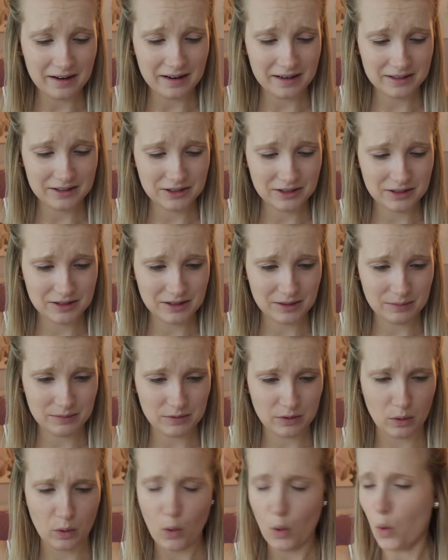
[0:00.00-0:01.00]
I just dumped
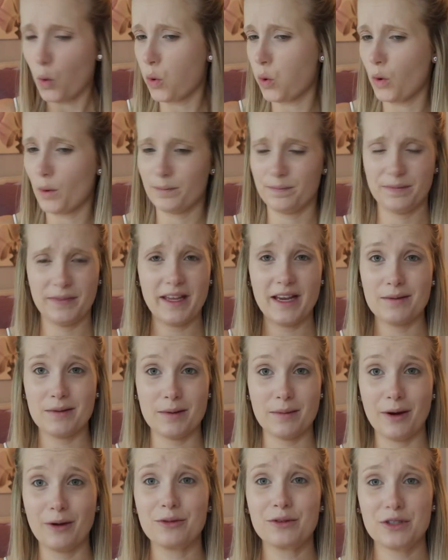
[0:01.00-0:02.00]
in
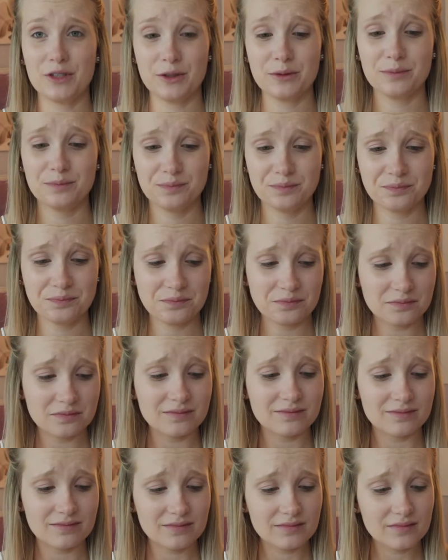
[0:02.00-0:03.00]
my mouth too.
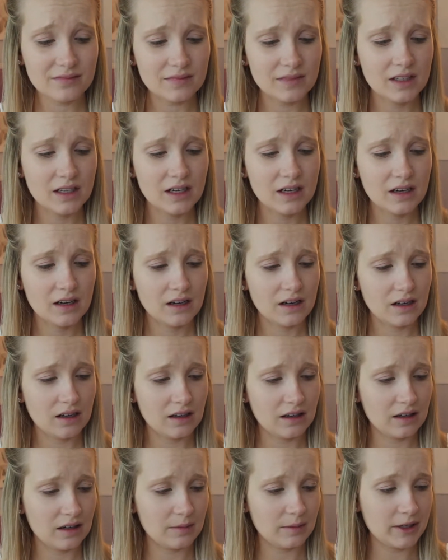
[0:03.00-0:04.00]

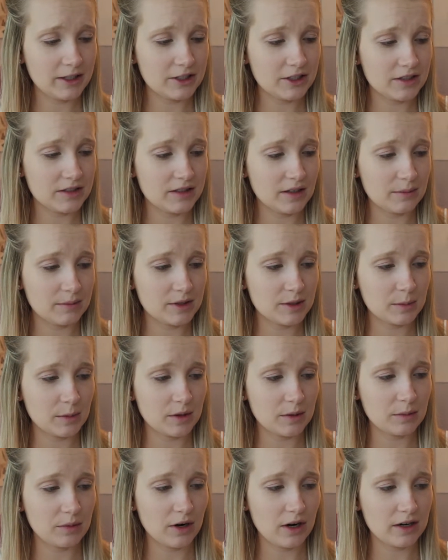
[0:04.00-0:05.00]
I just dumped some
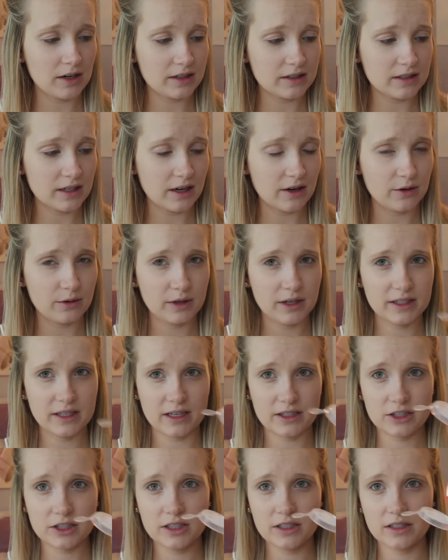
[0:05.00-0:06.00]
of the product out. It
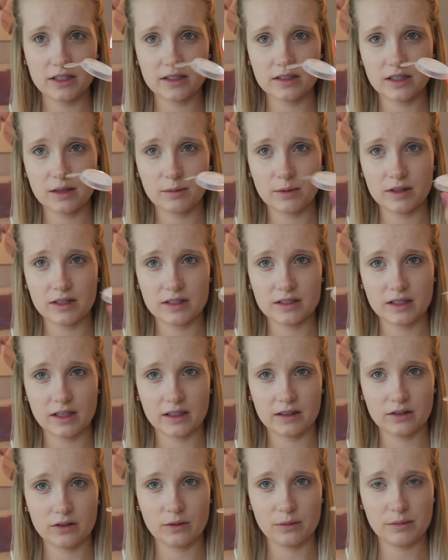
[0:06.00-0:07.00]
actually does come with this
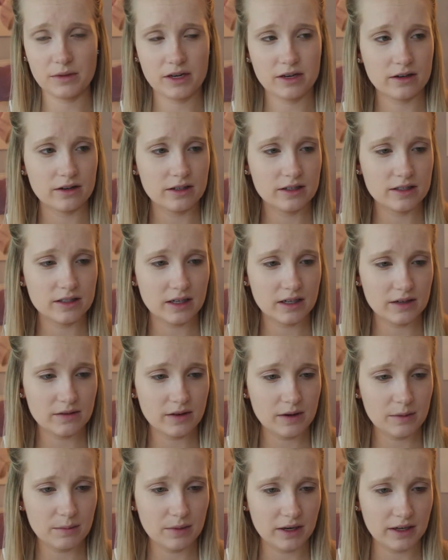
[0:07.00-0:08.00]
like little mirror inside of
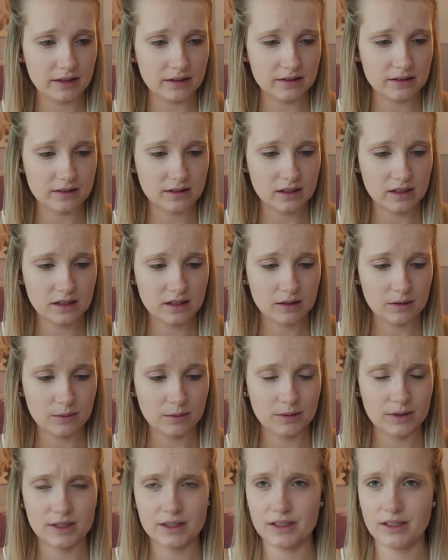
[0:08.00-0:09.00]
it, but I
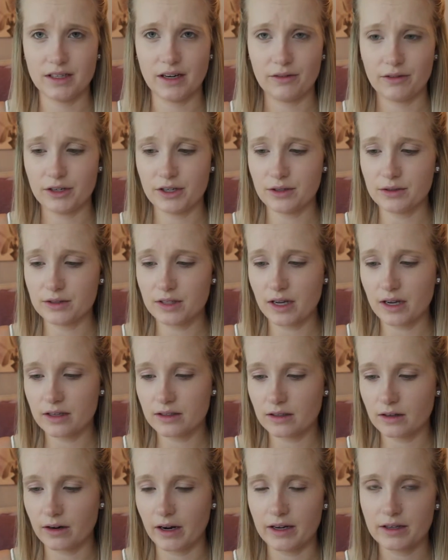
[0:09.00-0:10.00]
would never use
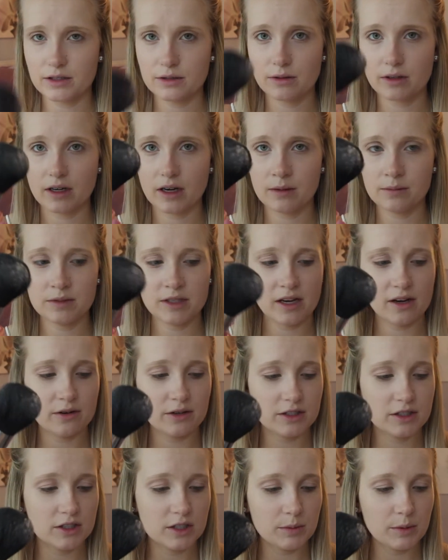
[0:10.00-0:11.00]
that. Okay, so it comes out,
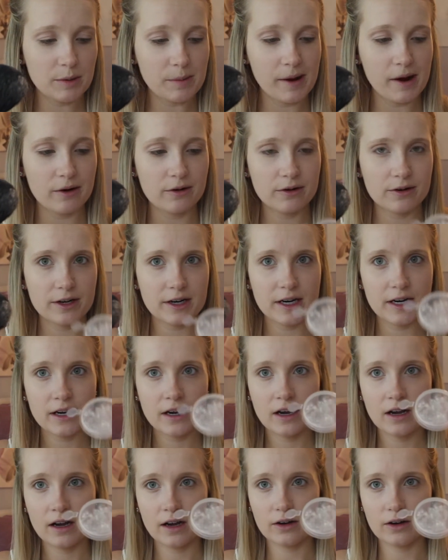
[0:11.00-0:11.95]
it's super powdery.